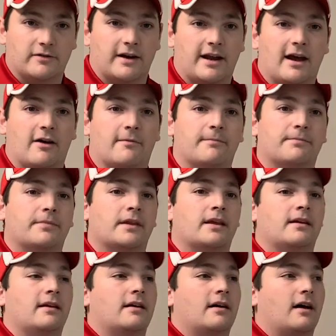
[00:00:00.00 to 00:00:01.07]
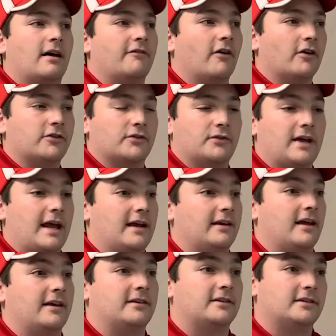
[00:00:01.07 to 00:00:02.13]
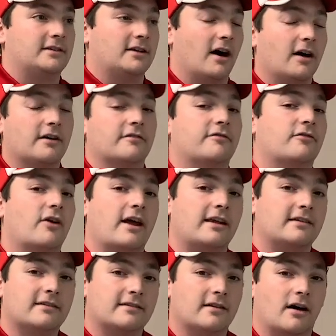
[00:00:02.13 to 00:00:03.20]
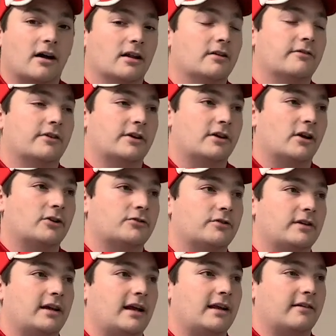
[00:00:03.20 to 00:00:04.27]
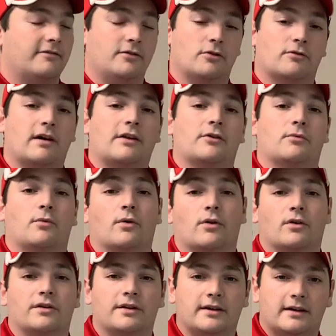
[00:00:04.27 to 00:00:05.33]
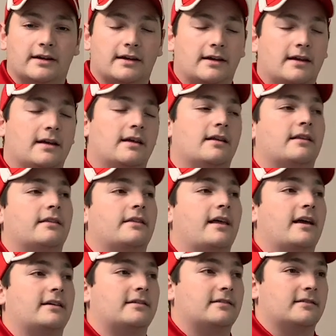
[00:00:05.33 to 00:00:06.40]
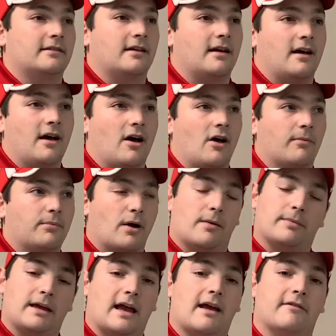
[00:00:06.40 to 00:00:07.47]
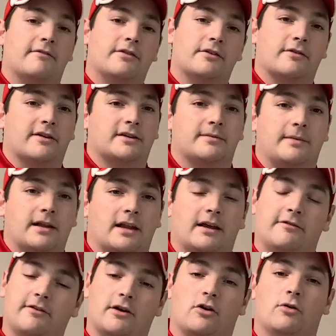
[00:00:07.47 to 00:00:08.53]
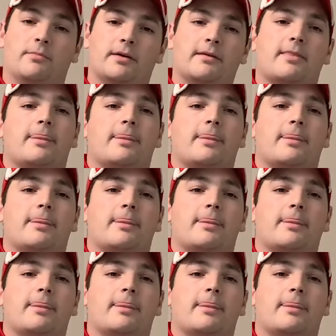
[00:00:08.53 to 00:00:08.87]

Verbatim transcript: right now. I've also gained a ton of friends all over the country and a few around the world that I'll probably have the rest of my life, I hope.